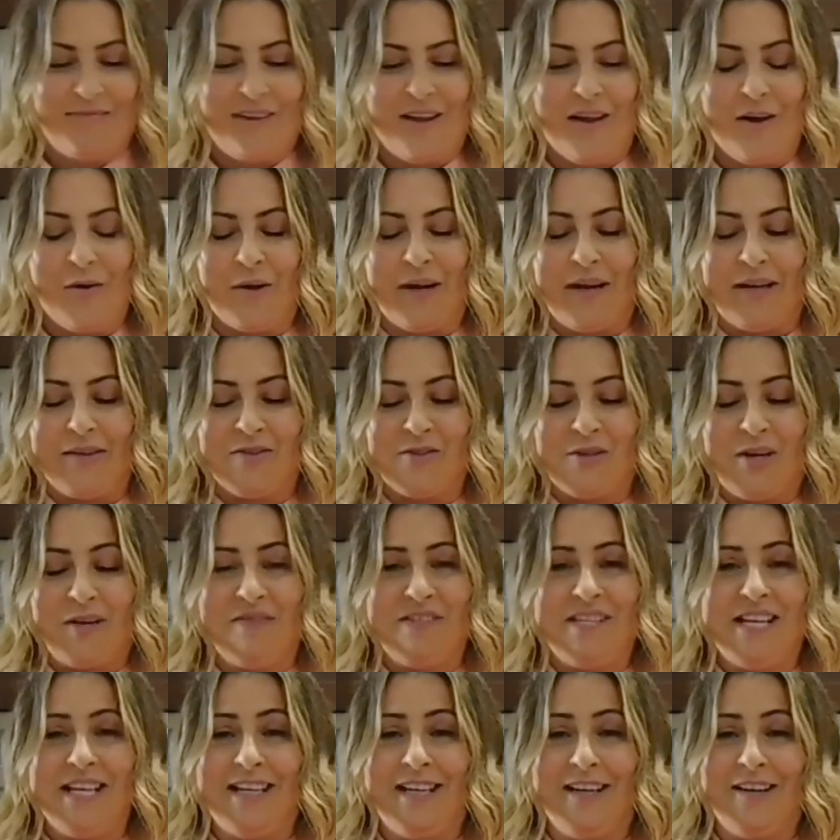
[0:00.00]
Okay, so
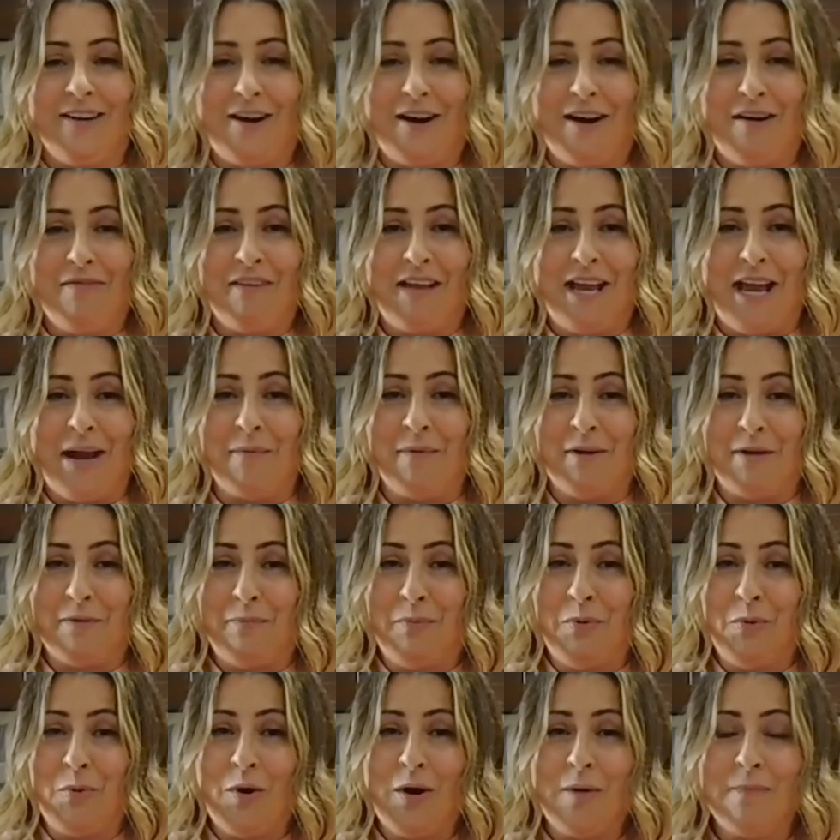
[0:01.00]
I've taken it off camera to
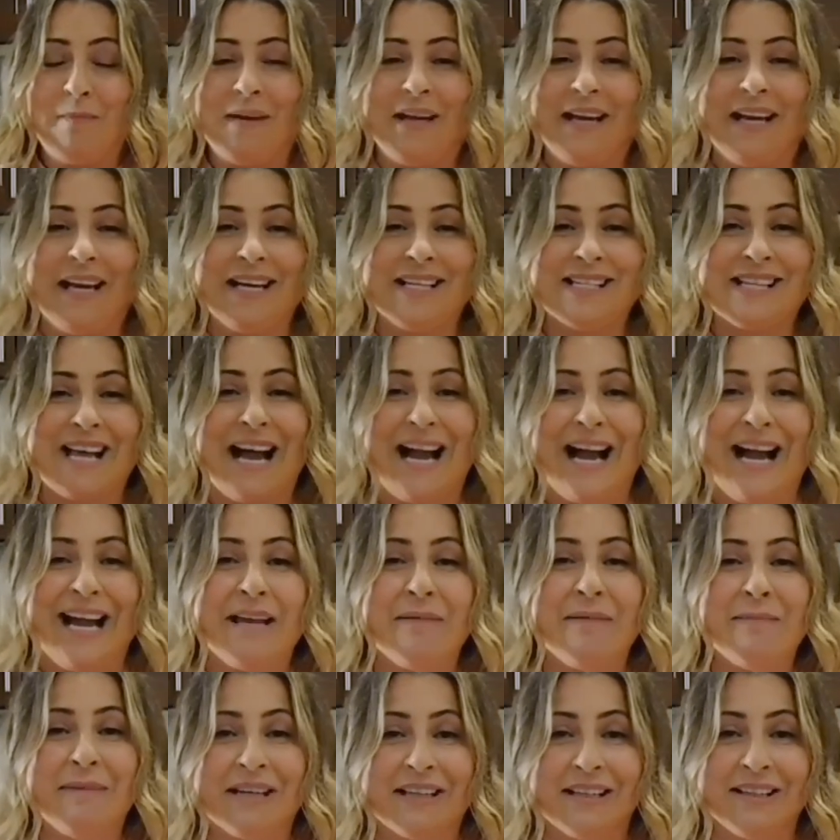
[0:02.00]
pour because I
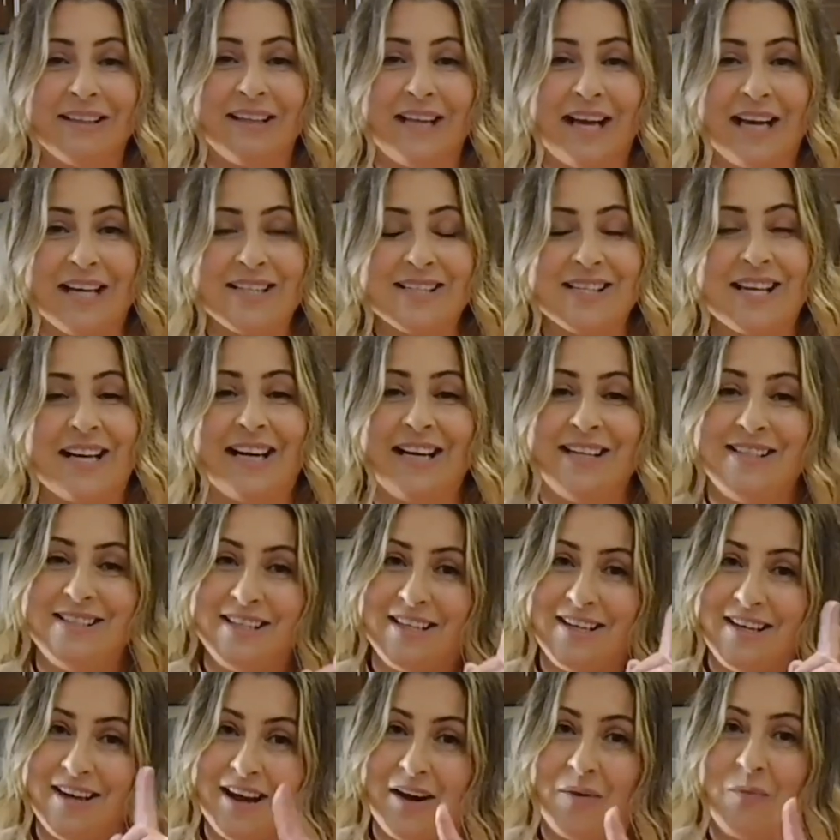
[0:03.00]
am a klutz and I
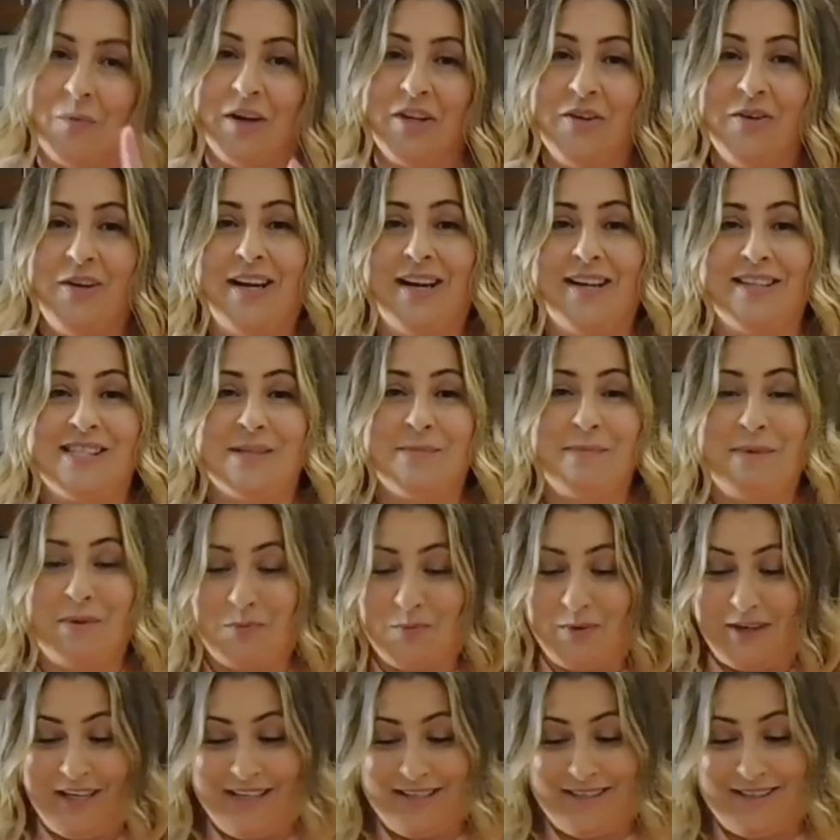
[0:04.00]
did not want you guys to be
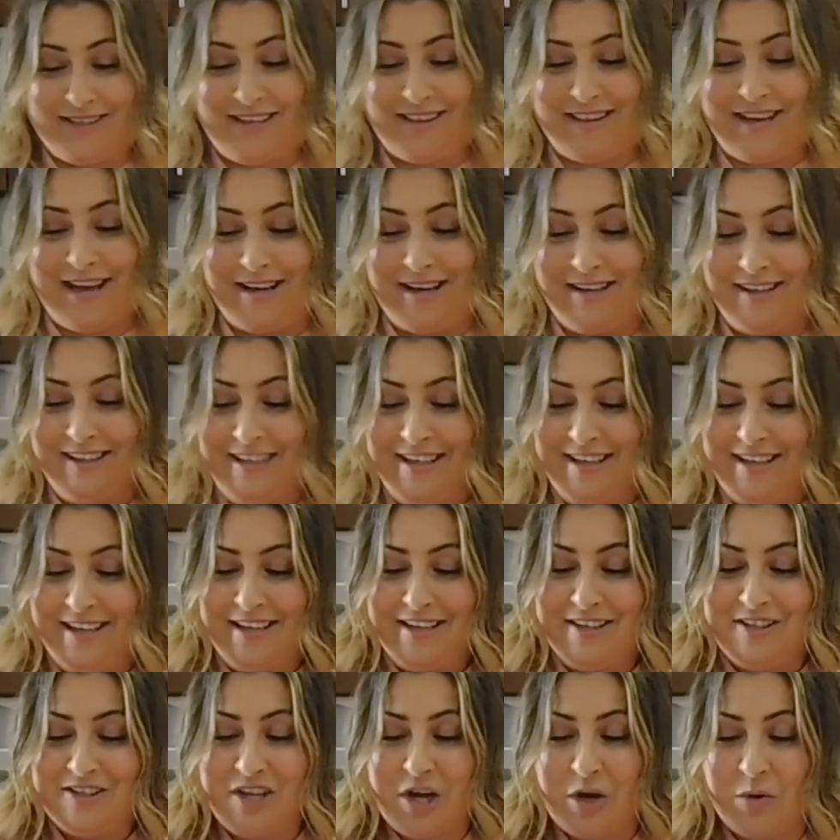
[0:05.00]
witness to that.
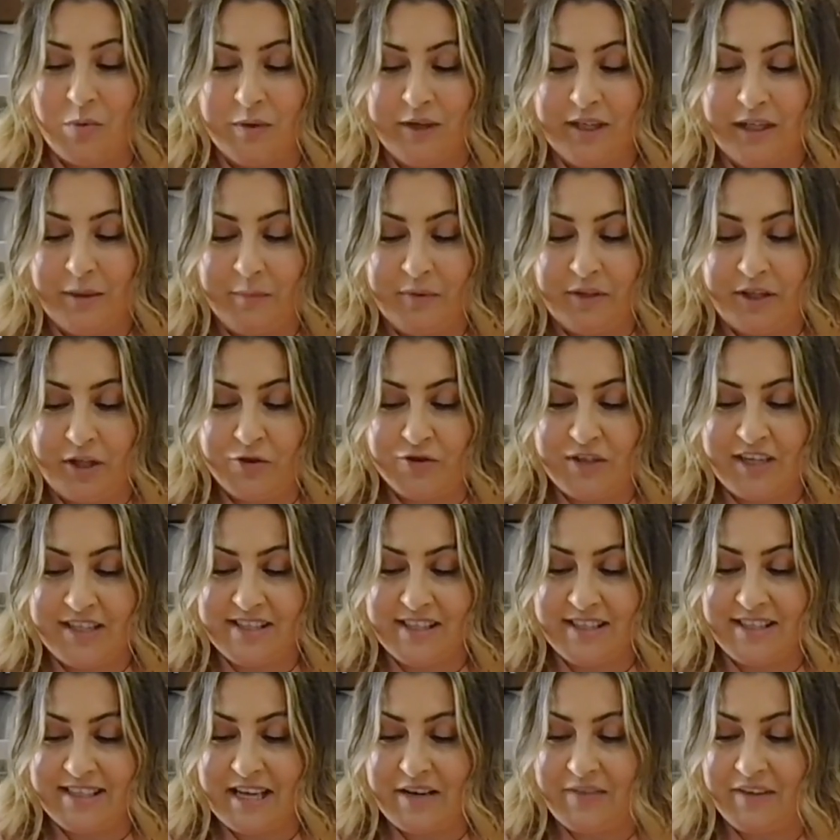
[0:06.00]
So we're going to put our
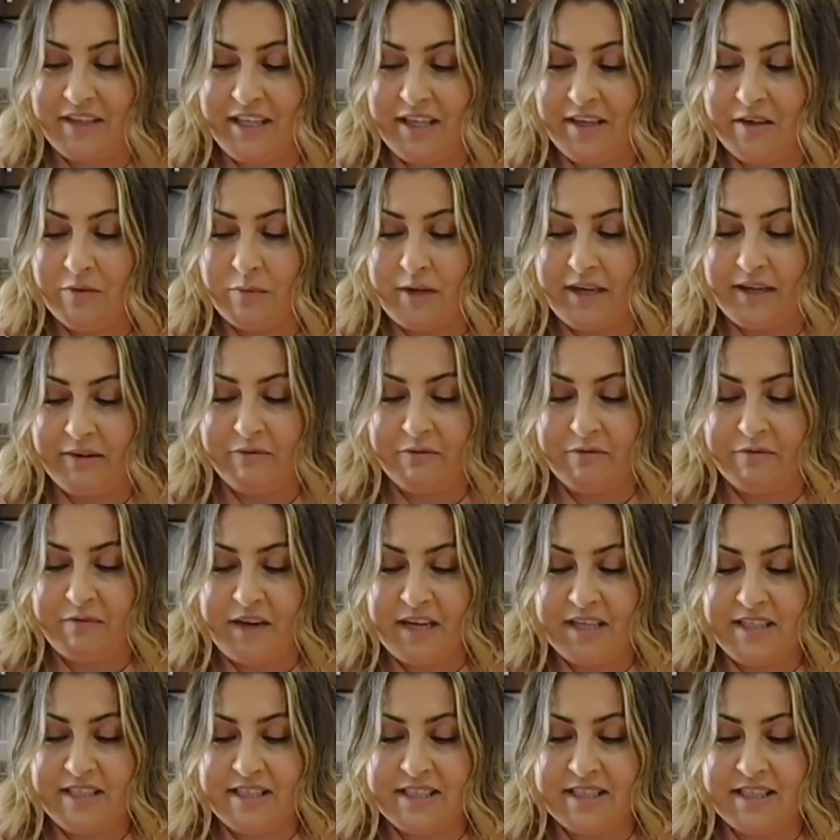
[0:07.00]
dressing down here right in
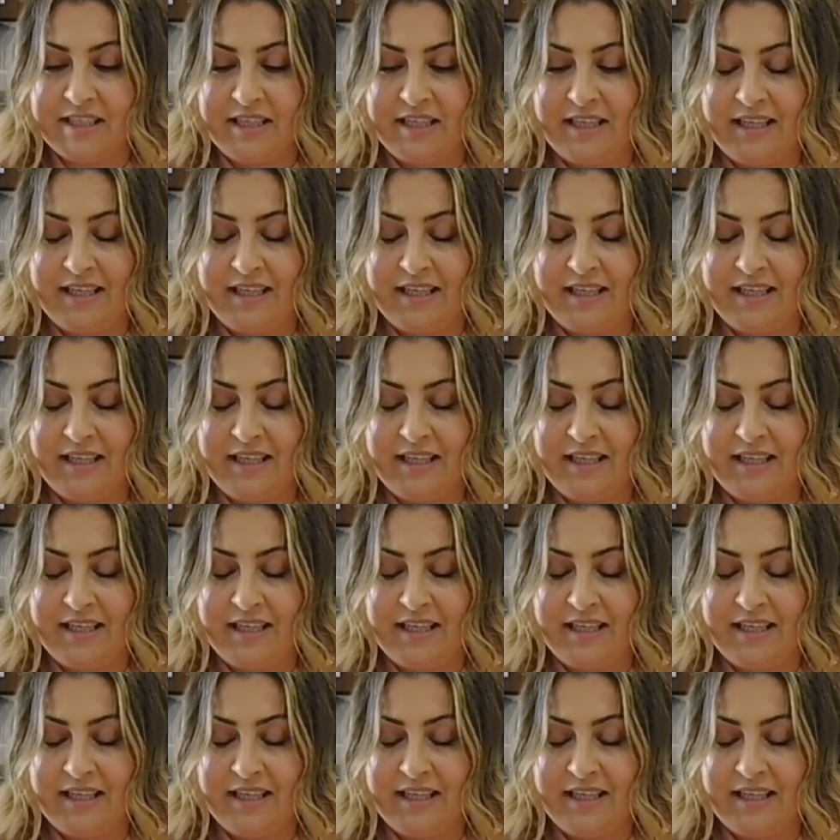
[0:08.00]
front.